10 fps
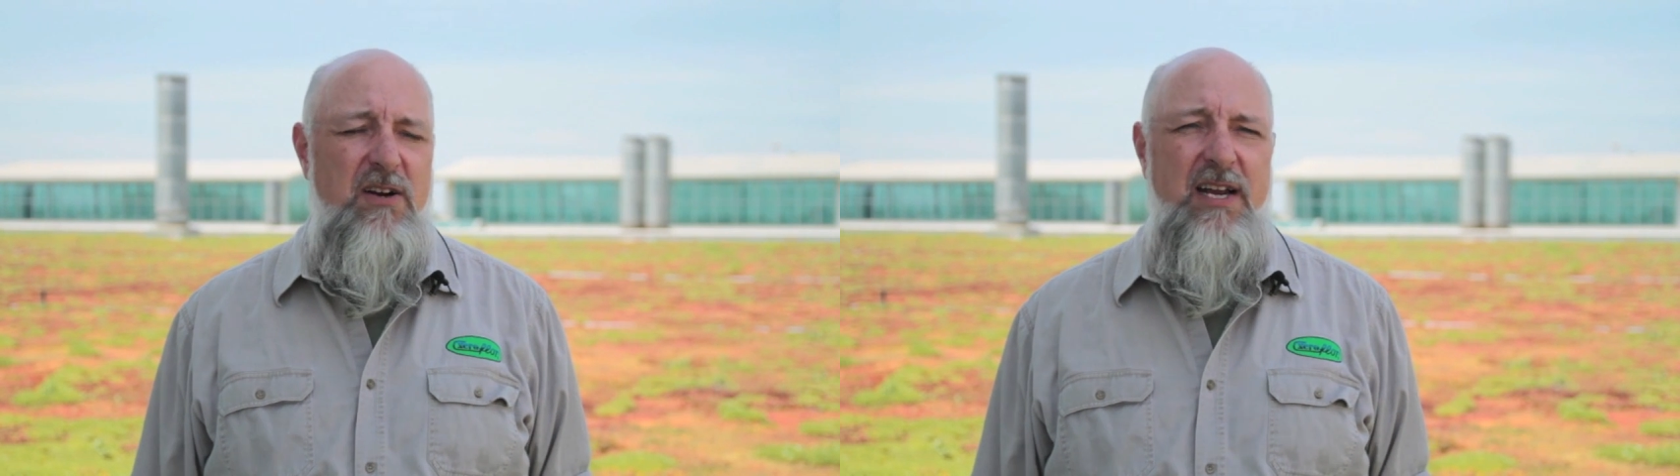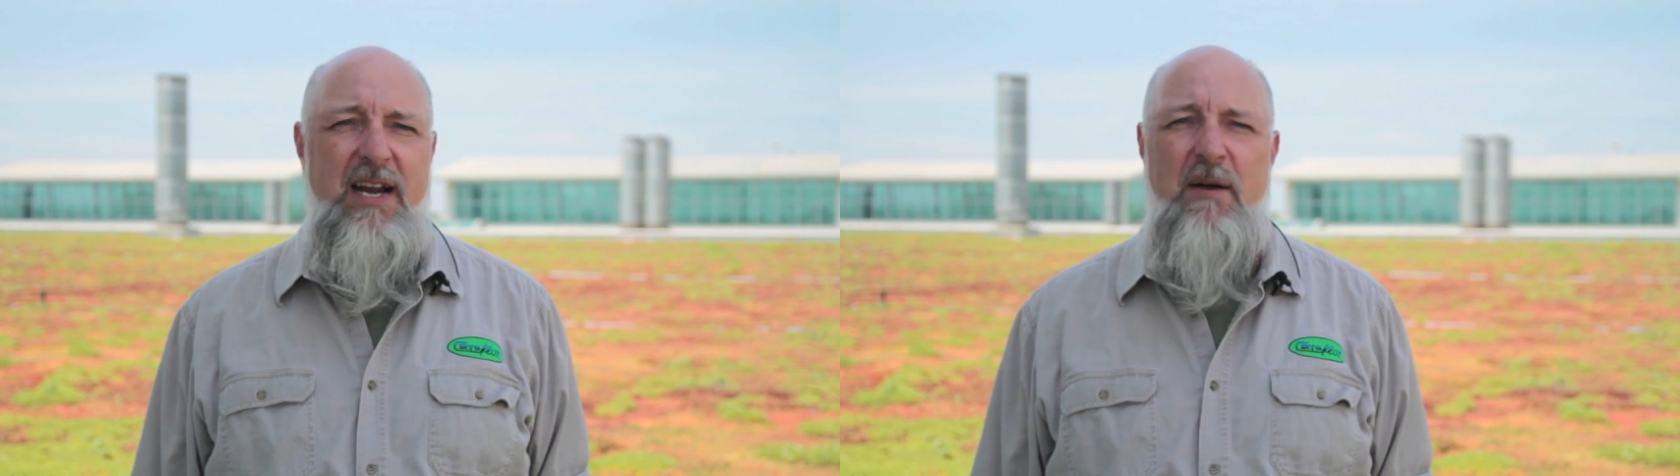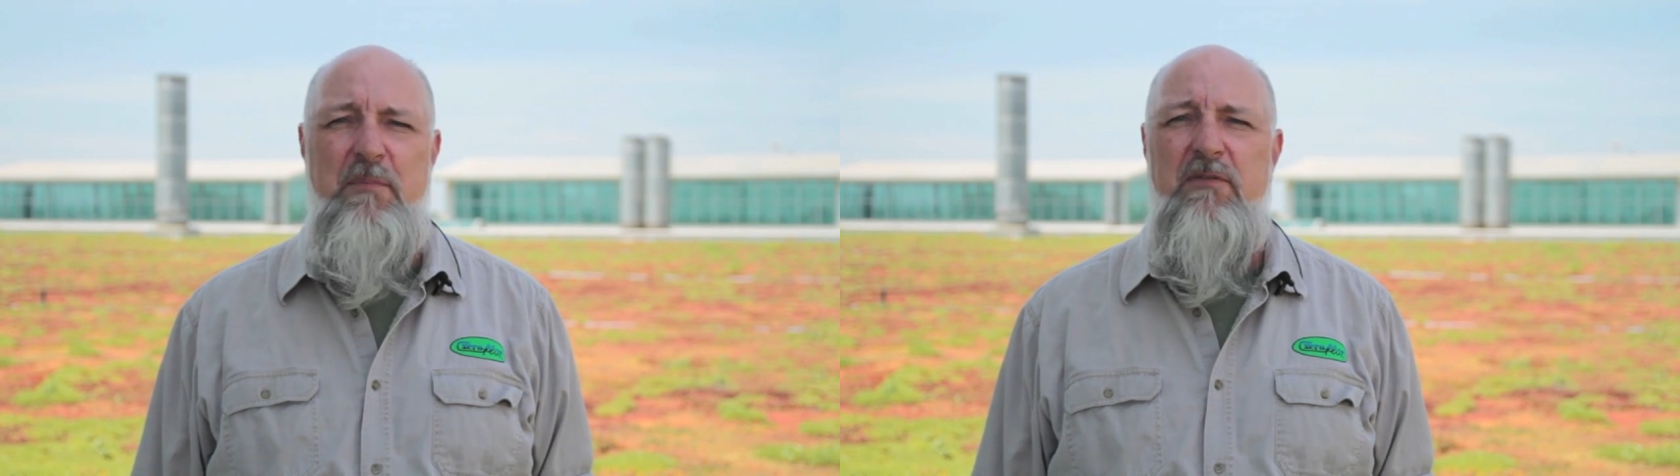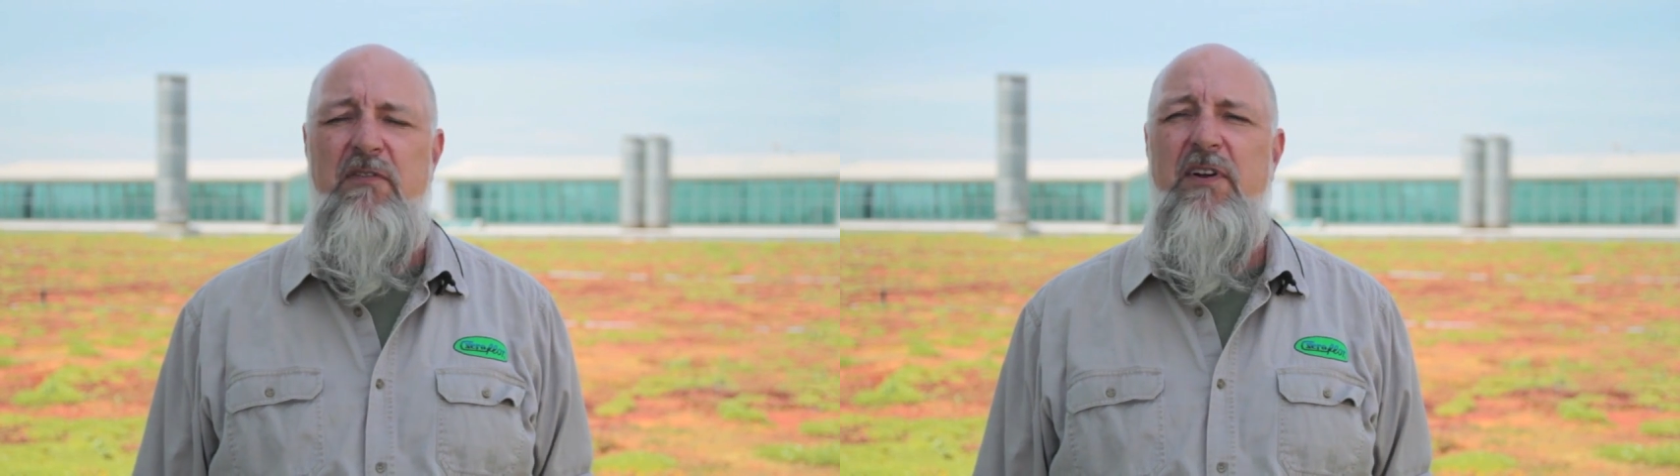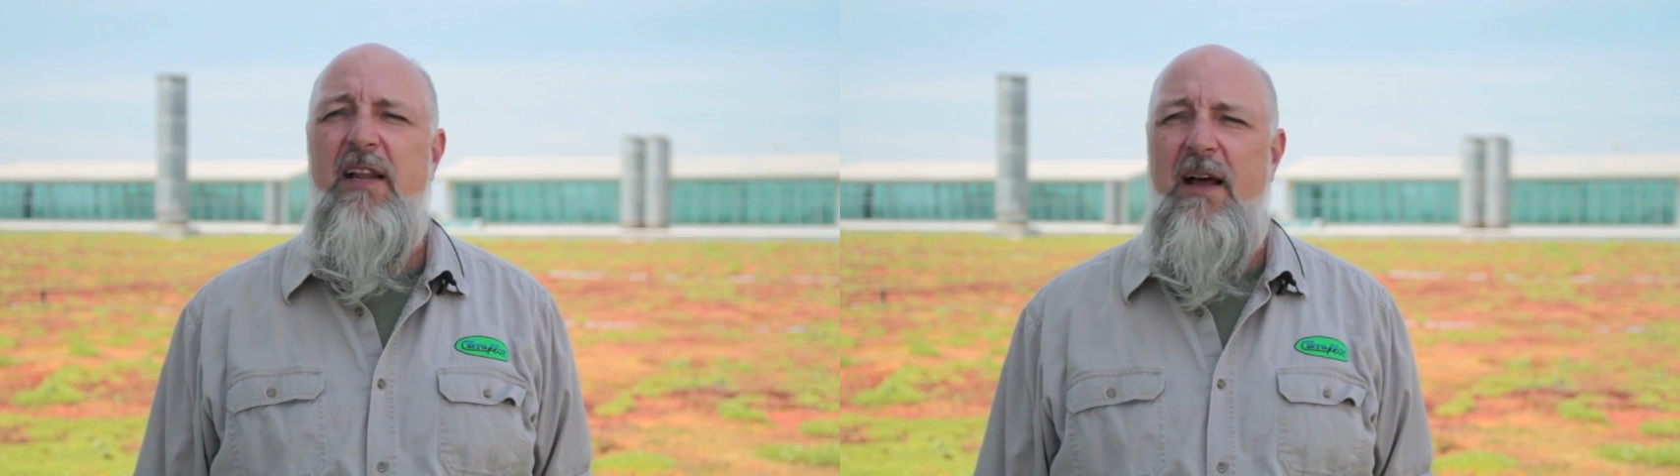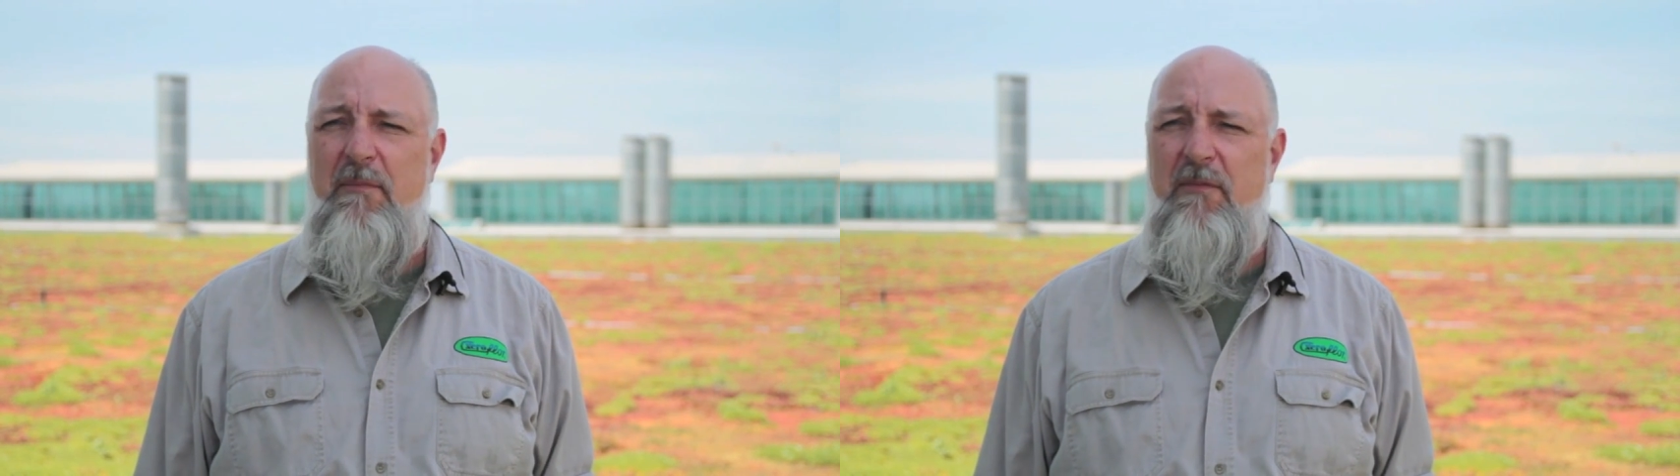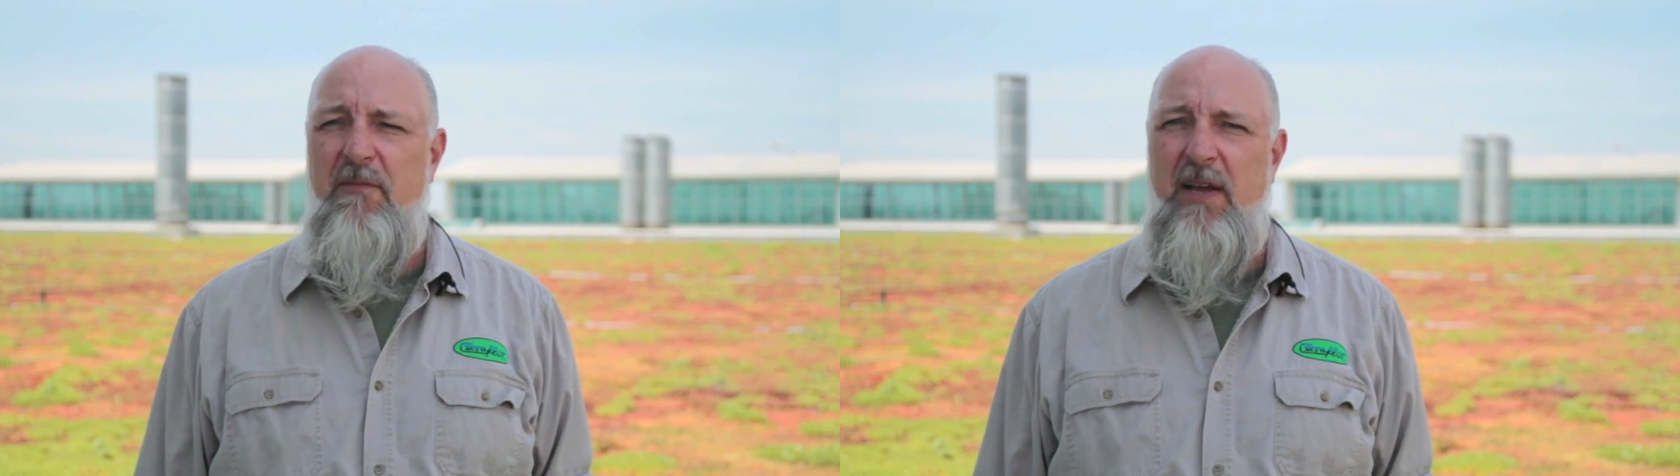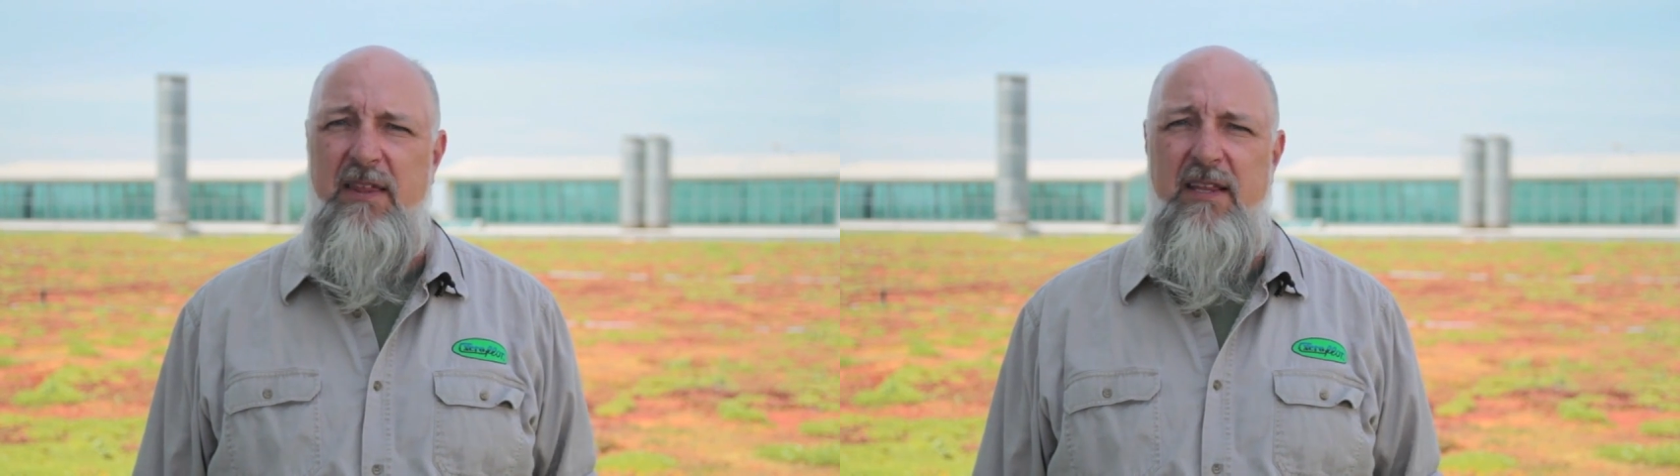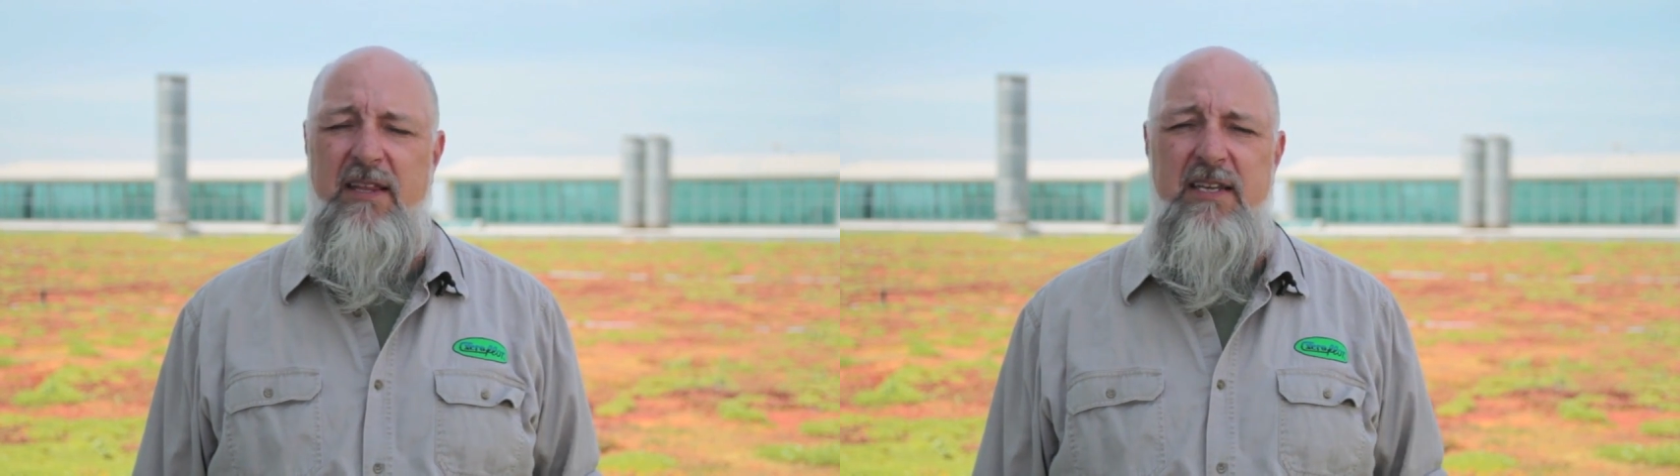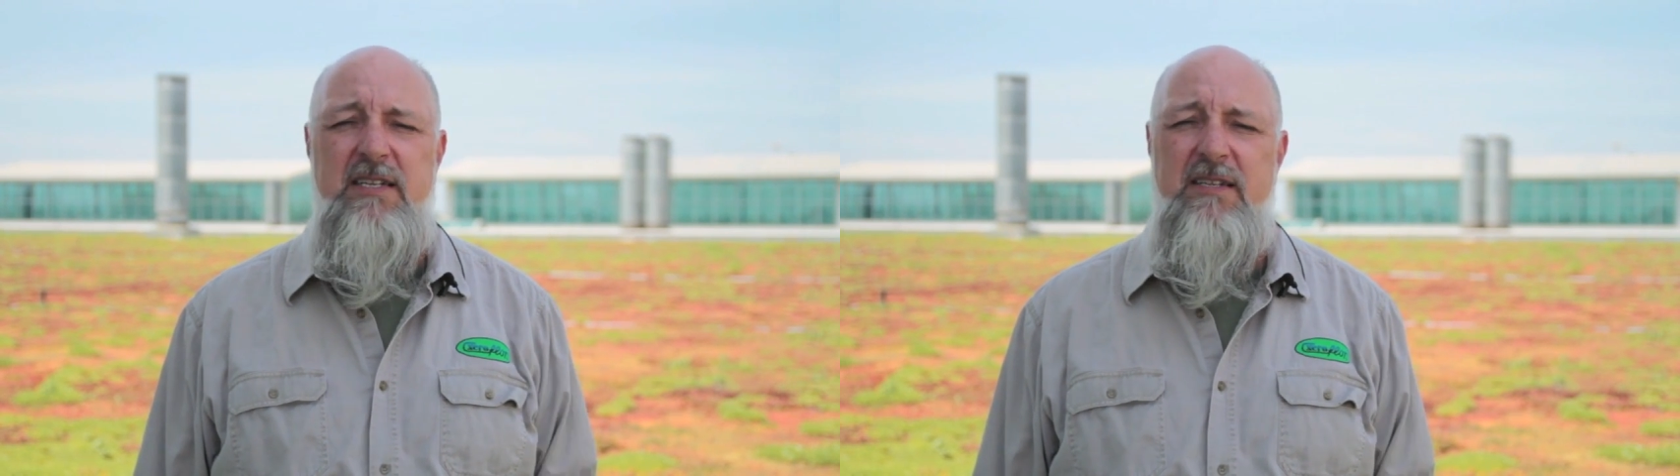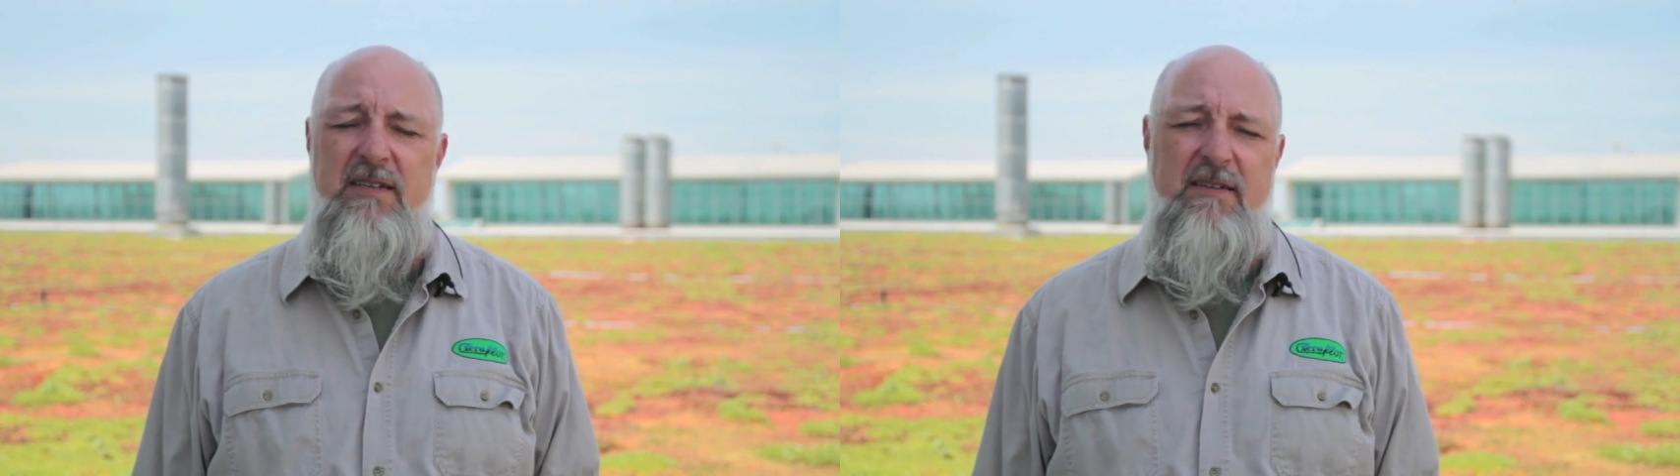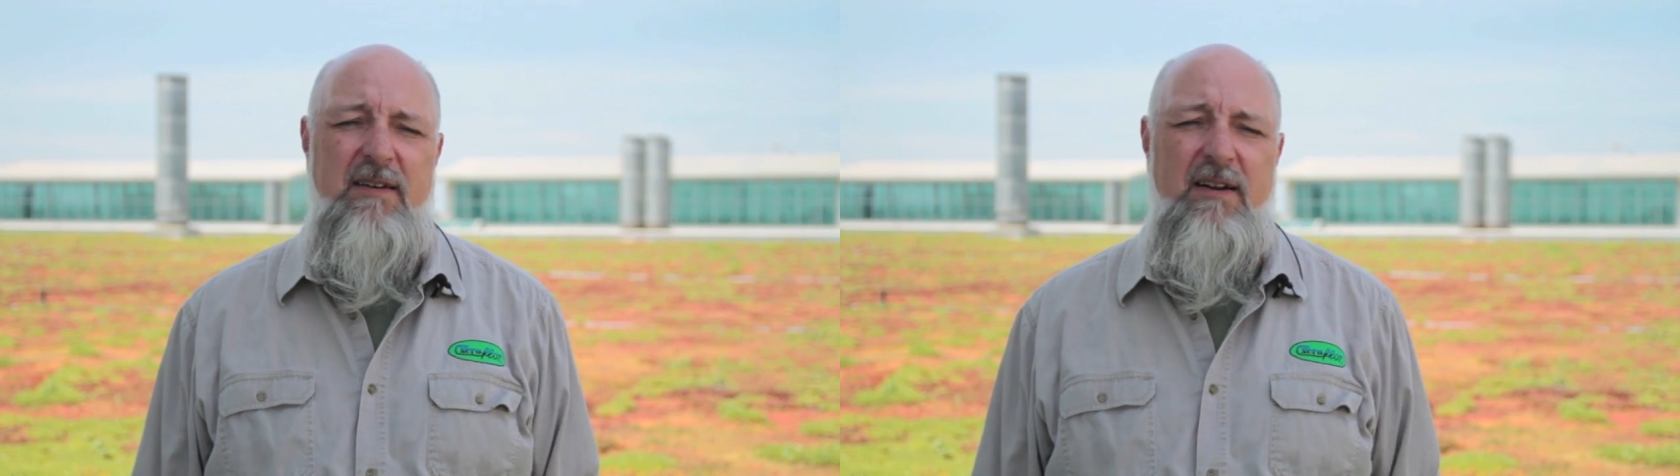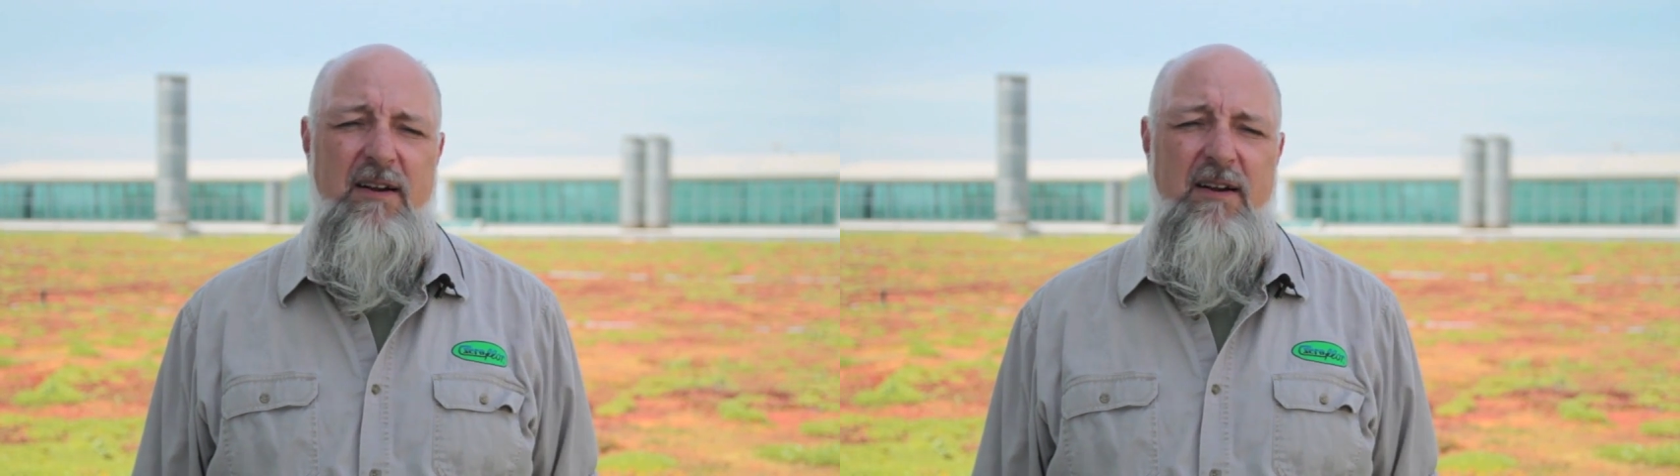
to green up and fill up at this